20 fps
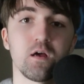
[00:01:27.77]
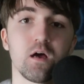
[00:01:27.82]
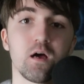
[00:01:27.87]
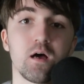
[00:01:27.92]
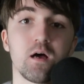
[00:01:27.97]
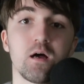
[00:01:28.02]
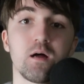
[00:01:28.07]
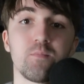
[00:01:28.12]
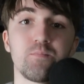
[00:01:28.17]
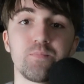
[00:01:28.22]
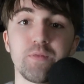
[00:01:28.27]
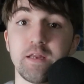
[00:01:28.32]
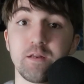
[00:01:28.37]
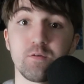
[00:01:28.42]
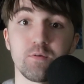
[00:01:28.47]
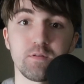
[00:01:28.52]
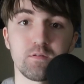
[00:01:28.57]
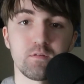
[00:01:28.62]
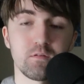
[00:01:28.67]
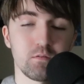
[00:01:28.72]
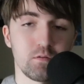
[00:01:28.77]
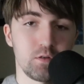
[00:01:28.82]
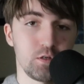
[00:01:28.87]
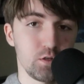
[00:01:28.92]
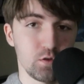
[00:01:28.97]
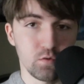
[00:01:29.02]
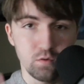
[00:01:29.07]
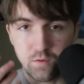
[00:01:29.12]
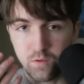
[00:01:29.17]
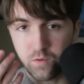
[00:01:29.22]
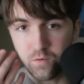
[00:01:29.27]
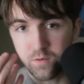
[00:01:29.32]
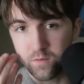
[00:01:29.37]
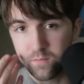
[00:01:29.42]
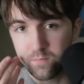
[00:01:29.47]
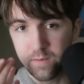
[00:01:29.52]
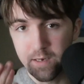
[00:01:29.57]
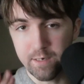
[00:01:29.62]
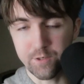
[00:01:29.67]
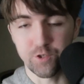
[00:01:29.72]
Anyways, you
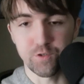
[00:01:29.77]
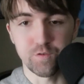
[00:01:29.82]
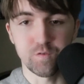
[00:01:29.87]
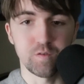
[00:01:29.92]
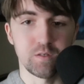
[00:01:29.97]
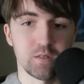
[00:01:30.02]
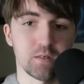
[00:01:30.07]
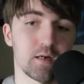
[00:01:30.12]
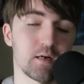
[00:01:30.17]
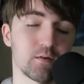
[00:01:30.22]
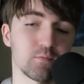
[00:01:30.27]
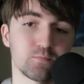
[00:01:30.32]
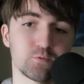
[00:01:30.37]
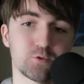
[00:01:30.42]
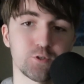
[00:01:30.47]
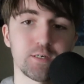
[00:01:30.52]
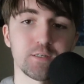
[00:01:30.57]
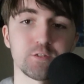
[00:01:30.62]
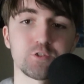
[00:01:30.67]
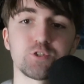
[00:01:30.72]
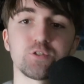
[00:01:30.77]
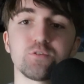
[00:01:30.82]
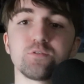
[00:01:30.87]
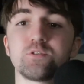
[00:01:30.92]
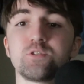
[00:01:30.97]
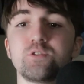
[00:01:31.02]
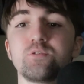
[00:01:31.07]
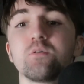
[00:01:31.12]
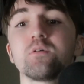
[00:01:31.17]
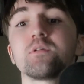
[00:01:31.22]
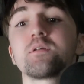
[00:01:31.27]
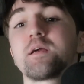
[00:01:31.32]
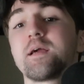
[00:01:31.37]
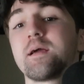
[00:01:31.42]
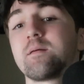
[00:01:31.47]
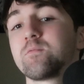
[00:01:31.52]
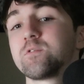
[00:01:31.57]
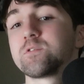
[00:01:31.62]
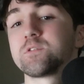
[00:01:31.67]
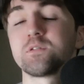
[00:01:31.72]
could actually see it. I'll try to show it to you on
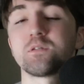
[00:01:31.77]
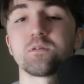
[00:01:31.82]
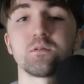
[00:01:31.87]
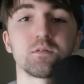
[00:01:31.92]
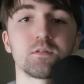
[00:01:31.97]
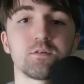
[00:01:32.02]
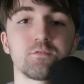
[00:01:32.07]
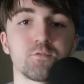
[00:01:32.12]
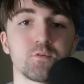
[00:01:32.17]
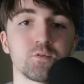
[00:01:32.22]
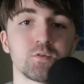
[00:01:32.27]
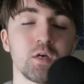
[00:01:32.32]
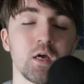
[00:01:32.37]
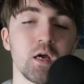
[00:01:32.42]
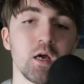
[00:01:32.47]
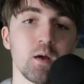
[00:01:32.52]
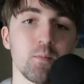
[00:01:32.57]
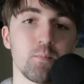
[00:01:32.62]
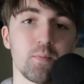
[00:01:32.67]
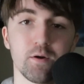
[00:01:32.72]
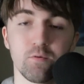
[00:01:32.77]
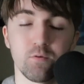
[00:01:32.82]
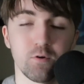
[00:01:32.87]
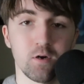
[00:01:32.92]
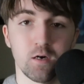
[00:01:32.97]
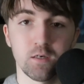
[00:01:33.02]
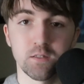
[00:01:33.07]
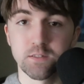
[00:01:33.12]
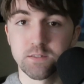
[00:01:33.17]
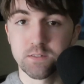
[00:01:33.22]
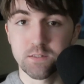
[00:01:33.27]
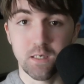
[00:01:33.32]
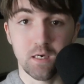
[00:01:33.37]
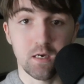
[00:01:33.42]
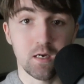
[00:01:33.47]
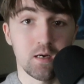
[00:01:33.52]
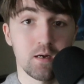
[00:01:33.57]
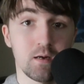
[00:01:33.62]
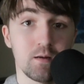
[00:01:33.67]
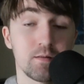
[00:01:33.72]
camera. It's a little difficult, but regardless,
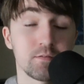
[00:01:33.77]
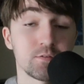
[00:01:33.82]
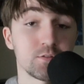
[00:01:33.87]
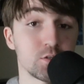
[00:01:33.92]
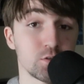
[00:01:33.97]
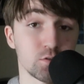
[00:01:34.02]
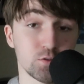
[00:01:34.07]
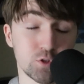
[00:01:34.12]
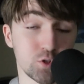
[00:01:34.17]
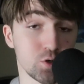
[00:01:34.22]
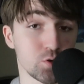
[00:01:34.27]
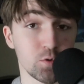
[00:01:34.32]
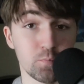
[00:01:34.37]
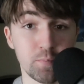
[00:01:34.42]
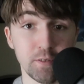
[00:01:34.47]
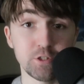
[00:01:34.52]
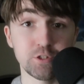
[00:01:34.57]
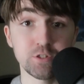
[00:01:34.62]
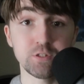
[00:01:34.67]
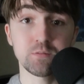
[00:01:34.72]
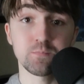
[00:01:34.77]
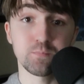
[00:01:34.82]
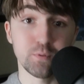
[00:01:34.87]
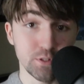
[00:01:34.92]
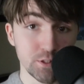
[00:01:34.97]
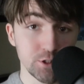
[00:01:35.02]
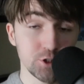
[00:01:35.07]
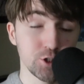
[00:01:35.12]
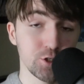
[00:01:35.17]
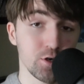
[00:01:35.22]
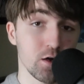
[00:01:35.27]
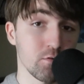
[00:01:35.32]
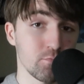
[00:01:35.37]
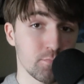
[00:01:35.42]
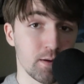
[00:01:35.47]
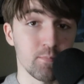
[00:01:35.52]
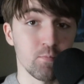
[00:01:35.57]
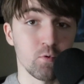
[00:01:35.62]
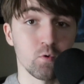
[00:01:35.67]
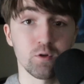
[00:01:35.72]
the position of
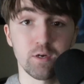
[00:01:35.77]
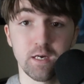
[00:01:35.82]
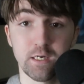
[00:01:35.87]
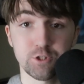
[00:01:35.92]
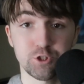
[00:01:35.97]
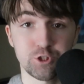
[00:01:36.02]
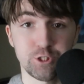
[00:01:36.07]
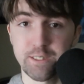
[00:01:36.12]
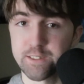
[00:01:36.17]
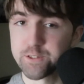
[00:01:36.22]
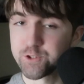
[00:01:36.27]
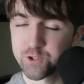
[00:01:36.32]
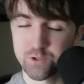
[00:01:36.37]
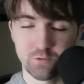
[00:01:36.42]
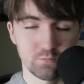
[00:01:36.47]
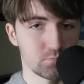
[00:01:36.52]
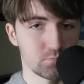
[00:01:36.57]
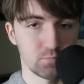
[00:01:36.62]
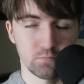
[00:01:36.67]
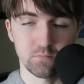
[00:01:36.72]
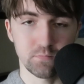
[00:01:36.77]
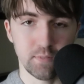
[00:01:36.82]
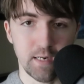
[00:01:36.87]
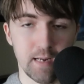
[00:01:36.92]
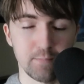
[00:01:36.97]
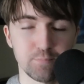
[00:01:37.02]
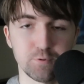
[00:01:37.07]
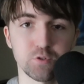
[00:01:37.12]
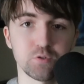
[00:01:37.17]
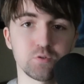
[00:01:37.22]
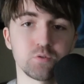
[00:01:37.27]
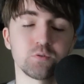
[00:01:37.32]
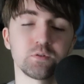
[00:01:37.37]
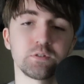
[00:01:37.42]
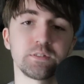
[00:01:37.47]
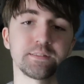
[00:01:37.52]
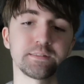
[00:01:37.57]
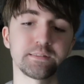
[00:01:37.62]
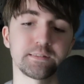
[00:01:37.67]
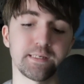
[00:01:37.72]
my molar has changed.
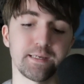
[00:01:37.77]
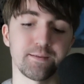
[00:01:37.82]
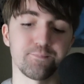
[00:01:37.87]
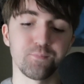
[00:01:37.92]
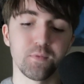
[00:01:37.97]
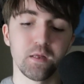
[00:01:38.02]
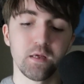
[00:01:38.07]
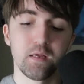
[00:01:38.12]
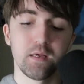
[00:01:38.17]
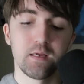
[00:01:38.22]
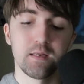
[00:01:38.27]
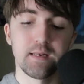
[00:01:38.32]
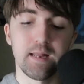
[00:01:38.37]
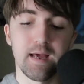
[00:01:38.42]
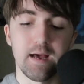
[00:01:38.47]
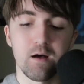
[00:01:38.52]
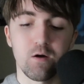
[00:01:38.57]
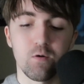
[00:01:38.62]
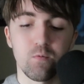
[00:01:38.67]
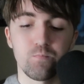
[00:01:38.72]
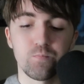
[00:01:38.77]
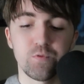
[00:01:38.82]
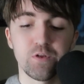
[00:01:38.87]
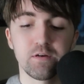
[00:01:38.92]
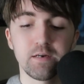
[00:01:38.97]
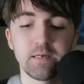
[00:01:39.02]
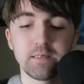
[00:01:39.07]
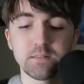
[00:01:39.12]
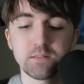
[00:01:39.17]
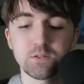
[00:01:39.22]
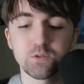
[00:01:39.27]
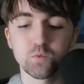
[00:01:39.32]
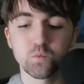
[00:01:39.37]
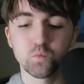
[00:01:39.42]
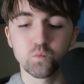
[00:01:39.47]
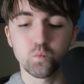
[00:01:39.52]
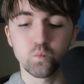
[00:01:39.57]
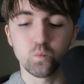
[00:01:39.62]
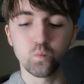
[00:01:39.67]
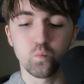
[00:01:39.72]
Absolutely insane. Now, there is
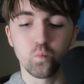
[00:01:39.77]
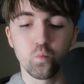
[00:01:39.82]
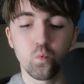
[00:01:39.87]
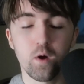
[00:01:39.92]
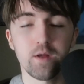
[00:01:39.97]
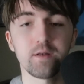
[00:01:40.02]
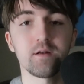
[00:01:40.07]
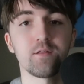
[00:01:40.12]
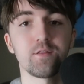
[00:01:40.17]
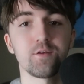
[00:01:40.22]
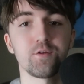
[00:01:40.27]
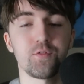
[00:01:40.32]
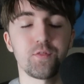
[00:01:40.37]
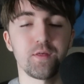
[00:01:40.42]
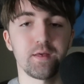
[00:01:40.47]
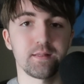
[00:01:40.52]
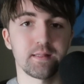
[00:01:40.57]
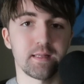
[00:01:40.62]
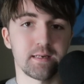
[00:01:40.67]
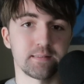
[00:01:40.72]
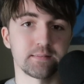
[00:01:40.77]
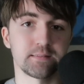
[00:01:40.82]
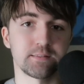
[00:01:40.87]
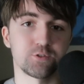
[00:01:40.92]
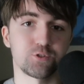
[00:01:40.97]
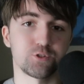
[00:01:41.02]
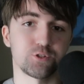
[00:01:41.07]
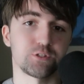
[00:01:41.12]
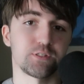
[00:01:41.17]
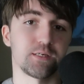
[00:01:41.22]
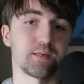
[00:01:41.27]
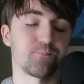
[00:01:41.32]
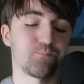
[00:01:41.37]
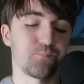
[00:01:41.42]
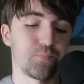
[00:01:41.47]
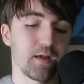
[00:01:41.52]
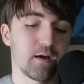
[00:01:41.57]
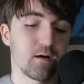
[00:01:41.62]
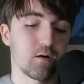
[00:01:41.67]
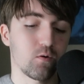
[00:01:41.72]
one other thing that is interesting.
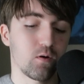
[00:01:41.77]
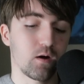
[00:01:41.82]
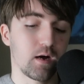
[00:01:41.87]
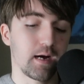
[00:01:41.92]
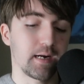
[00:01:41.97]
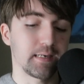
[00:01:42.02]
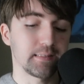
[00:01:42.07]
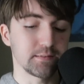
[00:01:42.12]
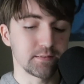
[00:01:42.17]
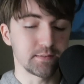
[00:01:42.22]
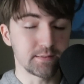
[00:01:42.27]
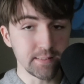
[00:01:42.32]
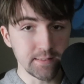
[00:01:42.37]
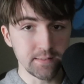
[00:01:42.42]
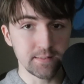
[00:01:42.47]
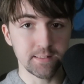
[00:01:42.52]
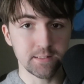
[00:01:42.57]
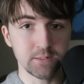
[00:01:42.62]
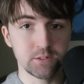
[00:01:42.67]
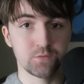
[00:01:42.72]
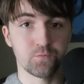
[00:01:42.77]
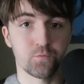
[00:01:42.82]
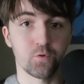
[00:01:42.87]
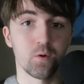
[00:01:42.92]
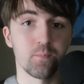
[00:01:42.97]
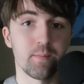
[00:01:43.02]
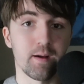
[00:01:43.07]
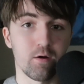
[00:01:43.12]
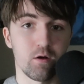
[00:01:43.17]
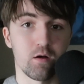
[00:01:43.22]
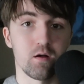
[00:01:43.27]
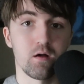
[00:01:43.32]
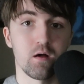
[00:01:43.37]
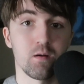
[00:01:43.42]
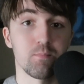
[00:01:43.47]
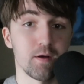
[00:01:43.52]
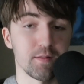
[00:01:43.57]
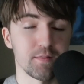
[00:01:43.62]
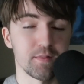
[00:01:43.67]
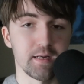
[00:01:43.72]
Now, I did this for about a
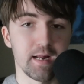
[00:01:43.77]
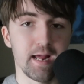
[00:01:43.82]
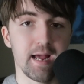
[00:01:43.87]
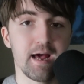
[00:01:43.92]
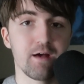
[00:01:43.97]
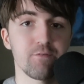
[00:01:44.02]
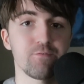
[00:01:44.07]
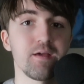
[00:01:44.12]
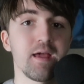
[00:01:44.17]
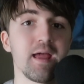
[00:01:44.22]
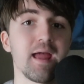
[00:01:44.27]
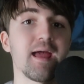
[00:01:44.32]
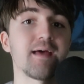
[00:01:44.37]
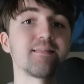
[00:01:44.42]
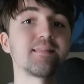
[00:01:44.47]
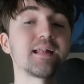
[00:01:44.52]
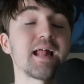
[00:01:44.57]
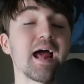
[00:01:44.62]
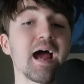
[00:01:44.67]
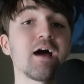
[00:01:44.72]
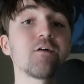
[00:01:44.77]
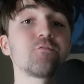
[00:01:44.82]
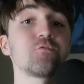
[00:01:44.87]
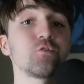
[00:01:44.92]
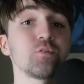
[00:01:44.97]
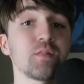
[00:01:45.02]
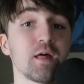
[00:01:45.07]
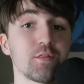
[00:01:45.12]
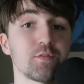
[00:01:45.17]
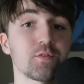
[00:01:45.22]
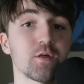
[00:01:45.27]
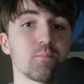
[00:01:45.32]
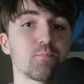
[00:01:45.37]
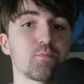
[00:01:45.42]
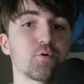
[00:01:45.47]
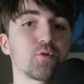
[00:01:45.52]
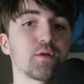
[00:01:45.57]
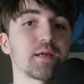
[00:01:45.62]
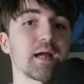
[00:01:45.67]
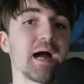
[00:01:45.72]
month and a half, and then after that thumb
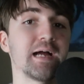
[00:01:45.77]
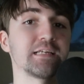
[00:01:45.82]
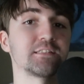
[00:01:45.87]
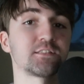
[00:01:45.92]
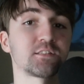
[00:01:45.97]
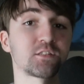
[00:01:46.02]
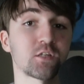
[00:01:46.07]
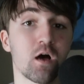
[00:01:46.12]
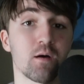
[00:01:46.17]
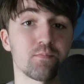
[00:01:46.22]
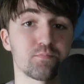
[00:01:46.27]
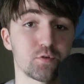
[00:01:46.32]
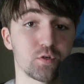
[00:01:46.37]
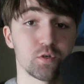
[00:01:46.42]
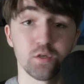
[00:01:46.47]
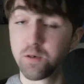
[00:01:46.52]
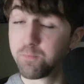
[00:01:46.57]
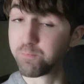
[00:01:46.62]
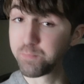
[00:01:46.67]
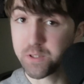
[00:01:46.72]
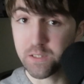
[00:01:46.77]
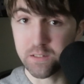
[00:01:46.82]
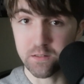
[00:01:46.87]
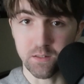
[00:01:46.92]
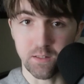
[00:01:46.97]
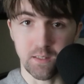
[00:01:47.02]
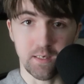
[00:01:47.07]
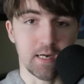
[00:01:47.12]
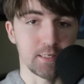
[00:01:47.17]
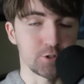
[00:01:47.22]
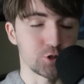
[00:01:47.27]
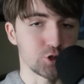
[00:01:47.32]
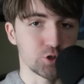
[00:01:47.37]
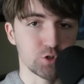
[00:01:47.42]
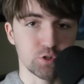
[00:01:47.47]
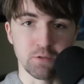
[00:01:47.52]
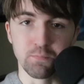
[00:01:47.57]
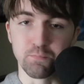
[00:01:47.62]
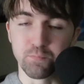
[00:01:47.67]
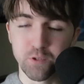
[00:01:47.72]
pulling, I stopped completely. I just
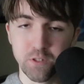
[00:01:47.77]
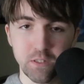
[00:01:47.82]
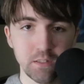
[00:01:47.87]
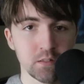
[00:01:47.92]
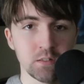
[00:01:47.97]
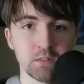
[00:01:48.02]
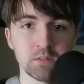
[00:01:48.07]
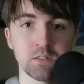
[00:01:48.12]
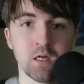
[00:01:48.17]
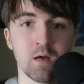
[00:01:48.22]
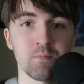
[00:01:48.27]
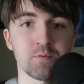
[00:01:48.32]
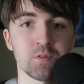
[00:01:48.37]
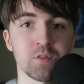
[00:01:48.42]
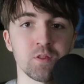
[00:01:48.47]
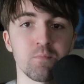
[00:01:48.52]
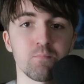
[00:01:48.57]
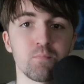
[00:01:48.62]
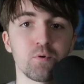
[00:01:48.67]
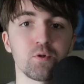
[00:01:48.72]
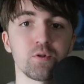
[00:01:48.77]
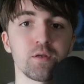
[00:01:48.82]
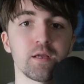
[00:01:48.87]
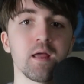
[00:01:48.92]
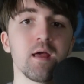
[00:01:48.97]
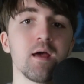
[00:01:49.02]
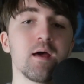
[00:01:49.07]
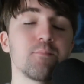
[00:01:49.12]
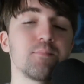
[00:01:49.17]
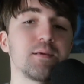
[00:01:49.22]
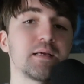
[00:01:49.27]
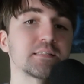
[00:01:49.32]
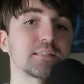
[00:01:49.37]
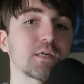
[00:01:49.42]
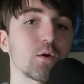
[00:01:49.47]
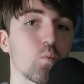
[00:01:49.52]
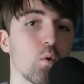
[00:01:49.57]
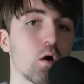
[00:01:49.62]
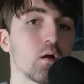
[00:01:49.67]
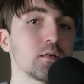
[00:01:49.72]
completely stopped thumb pulling because I
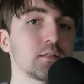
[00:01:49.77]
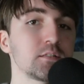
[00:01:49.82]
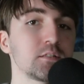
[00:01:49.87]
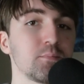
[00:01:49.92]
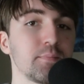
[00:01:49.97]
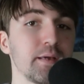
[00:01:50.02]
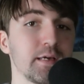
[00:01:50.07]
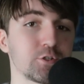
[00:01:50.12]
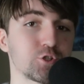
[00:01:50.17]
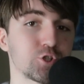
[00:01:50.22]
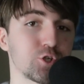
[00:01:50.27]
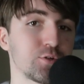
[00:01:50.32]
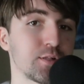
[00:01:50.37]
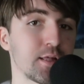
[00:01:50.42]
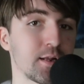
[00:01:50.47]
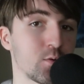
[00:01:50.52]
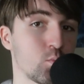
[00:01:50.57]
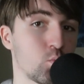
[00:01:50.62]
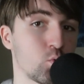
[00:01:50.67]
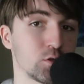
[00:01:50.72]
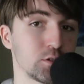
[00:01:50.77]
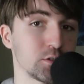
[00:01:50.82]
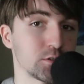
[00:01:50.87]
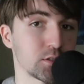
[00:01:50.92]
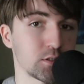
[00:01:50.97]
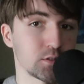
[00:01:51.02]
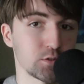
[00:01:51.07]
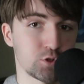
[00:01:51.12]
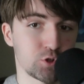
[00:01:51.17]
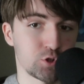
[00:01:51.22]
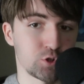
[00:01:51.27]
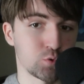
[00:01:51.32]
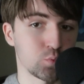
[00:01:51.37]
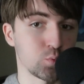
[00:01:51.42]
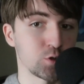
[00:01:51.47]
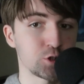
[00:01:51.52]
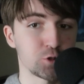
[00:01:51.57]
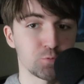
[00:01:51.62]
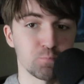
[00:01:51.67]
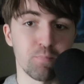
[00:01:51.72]
wanted to make sure that it wouldn't
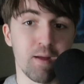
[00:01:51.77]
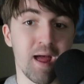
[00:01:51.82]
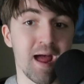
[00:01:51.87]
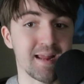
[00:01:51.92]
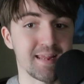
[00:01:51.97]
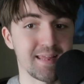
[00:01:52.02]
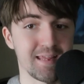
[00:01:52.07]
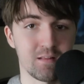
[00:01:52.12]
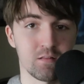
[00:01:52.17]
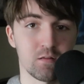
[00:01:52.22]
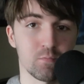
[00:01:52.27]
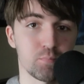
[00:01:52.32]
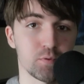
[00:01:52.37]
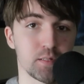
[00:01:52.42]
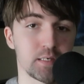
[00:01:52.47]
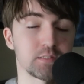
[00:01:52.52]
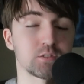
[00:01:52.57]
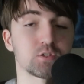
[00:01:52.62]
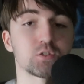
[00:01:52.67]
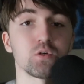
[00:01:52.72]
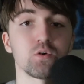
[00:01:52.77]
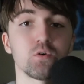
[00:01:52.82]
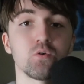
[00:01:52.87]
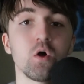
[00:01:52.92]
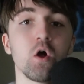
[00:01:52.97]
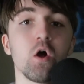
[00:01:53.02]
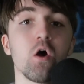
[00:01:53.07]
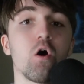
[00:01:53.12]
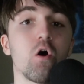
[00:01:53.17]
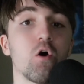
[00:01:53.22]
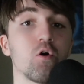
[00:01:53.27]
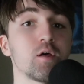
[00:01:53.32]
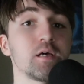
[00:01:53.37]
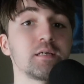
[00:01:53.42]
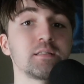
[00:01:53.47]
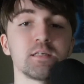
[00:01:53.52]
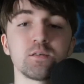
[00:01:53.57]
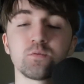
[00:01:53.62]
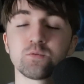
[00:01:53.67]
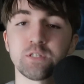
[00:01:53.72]
switch back into place. So all I
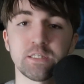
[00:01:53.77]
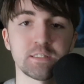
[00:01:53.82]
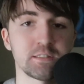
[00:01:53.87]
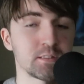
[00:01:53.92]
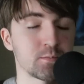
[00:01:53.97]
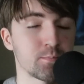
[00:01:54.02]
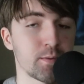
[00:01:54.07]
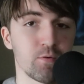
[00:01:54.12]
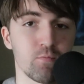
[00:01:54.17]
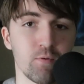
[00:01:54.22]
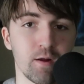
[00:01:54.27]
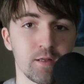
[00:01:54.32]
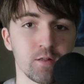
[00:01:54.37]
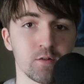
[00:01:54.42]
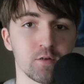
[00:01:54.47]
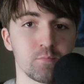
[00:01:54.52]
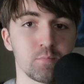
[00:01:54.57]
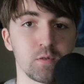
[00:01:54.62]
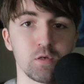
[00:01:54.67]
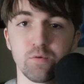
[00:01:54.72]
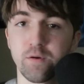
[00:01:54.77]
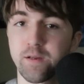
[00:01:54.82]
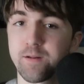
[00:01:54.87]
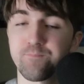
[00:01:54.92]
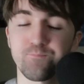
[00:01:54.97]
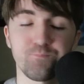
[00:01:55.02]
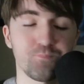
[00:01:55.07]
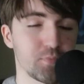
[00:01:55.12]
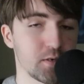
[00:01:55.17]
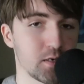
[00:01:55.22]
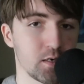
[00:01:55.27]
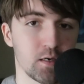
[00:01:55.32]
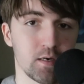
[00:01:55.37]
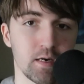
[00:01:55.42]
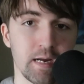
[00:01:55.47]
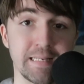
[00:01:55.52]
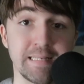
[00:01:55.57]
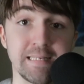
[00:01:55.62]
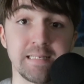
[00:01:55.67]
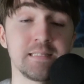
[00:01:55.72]
did was I did my regular mewing.
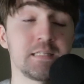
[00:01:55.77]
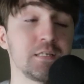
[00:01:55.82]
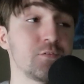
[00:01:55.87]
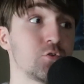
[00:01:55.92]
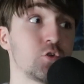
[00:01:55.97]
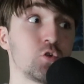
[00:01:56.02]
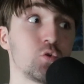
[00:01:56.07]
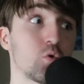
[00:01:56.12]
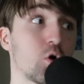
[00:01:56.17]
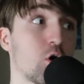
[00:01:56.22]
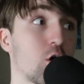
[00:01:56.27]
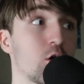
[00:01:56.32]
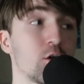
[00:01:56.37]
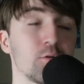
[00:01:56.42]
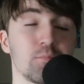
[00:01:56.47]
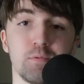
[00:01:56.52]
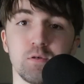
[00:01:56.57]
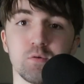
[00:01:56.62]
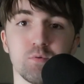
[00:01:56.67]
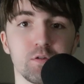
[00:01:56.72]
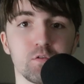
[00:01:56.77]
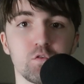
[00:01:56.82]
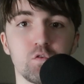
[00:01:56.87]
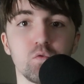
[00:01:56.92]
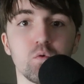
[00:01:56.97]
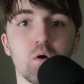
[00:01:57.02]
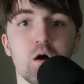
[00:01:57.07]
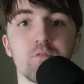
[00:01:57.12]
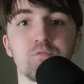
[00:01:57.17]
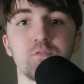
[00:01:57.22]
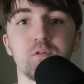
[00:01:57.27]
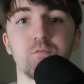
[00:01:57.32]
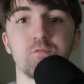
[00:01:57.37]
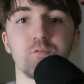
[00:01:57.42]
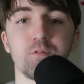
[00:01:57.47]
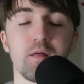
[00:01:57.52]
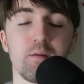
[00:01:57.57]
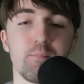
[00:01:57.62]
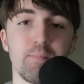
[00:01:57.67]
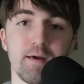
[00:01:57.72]
I didn't even do hard mewing too often, for
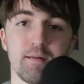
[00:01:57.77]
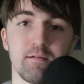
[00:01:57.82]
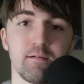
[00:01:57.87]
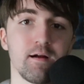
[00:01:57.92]
that matter.